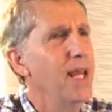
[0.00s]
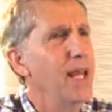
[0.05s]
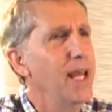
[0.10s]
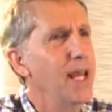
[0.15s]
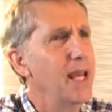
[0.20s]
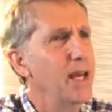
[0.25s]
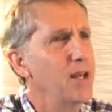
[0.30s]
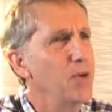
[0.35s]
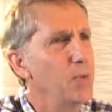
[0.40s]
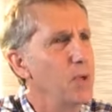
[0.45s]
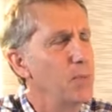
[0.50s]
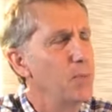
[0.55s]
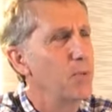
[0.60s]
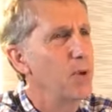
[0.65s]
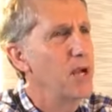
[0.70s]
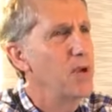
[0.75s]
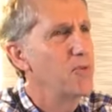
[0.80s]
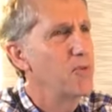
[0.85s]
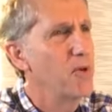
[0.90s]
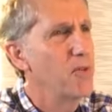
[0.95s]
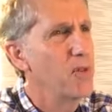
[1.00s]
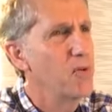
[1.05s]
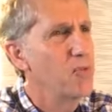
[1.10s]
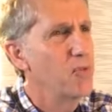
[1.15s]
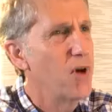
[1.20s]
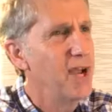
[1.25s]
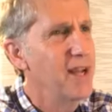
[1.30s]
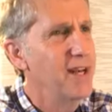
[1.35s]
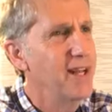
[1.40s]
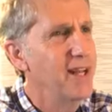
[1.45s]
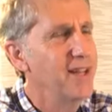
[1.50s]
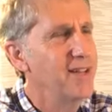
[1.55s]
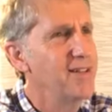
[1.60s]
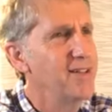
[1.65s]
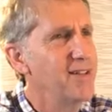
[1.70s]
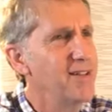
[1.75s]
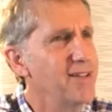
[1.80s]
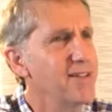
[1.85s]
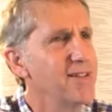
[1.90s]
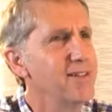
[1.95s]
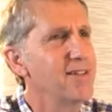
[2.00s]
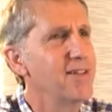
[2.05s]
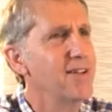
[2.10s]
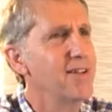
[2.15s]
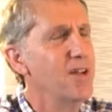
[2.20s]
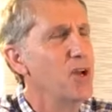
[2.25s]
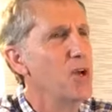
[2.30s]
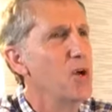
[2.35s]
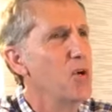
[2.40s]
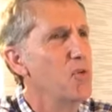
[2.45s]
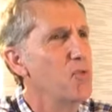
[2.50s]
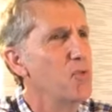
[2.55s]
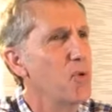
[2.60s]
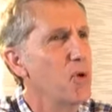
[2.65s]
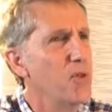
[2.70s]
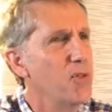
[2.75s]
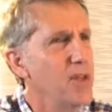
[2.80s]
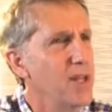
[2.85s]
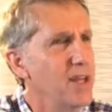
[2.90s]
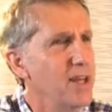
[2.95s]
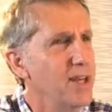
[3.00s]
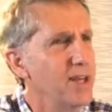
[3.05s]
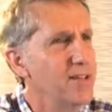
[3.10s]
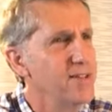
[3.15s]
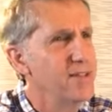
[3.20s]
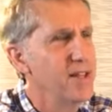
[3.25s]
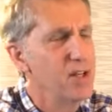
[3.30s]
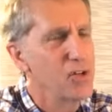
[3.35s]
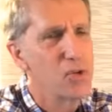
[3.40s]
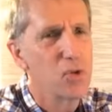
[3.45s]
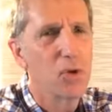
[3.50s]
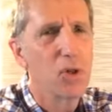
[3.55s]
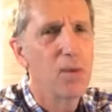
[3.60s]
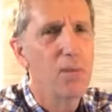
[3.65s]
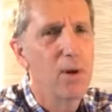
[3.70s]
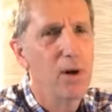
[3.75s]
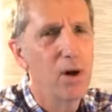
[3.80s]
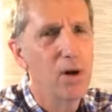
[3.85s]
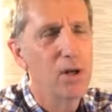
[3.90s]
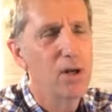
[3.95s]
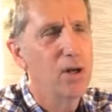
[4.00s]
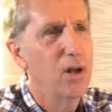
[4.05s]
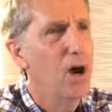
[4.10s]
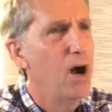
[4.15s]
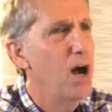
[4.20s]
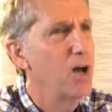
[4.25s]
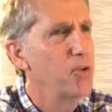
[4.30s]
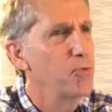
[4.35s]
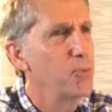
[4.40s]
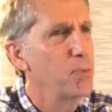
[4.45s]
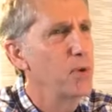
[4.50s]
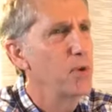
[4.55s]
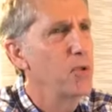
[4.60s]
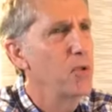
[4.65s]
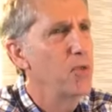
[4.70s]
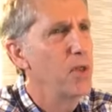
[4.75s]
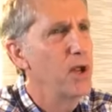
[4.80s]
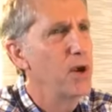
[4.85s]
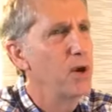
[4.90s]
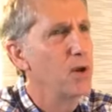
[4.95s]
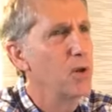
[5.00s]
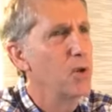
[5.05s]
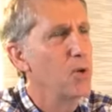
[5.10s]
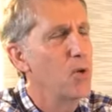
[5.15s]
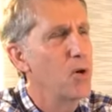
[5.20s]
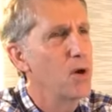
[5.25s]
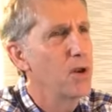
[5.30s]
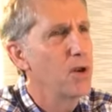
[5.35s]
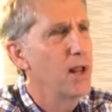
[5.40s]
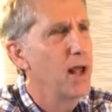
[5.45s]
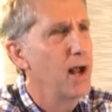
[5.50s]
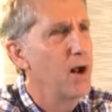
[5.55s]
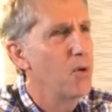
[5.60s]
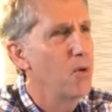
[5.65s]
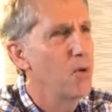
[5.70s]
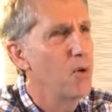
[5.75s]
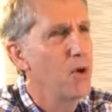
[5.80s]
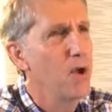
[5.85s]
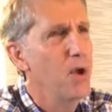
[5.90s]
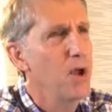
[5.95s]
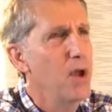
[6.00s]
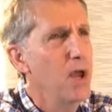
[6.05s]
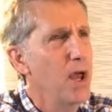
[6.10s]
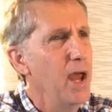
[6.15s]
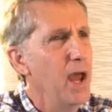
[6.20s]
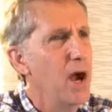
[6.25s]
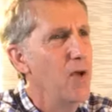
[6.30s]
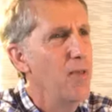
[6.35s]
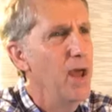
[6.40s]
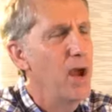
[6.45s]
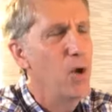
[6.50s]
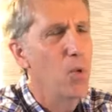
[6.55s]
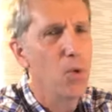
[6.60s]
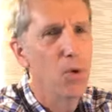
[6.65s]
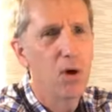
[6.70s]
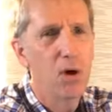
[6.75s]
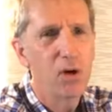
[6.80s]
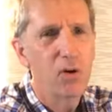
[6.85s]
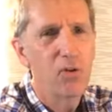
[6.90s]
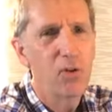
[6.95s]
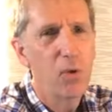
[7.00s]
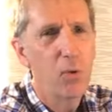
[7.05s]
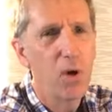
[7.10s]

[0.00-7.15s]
And we pray for the finances for the uh, Central American Hospital there, Lord, and how how that works.